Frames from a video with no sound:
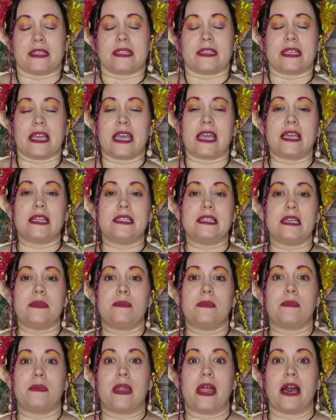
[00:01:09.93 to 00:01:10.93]
Take a
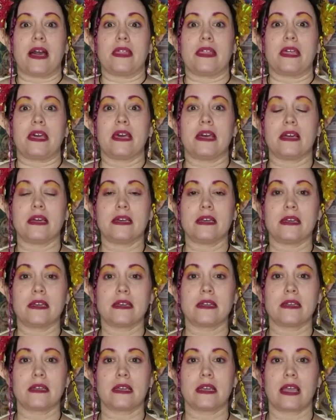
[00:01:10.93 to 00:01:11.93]
deep breath,
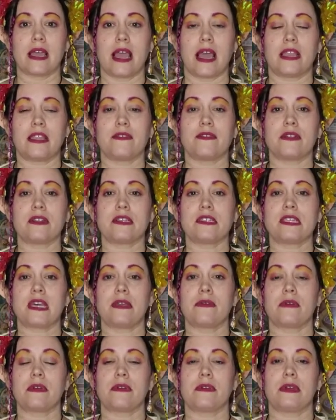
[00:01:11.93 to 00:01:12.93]
and the first
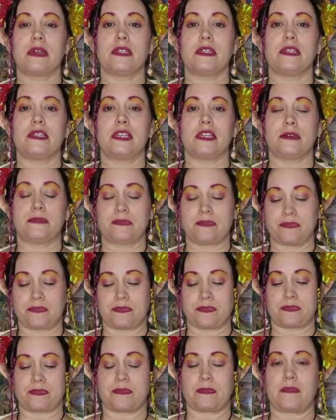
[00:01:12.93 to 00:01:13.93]
thing we're going to do,
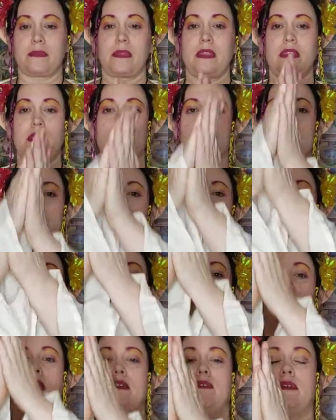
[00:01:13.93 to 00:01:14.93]

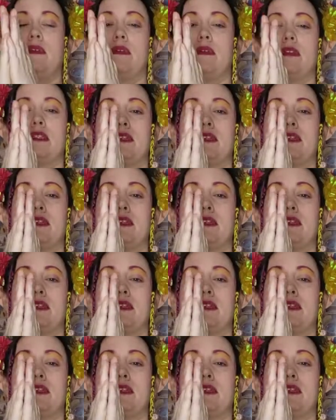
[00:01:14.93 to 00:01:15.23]
if you were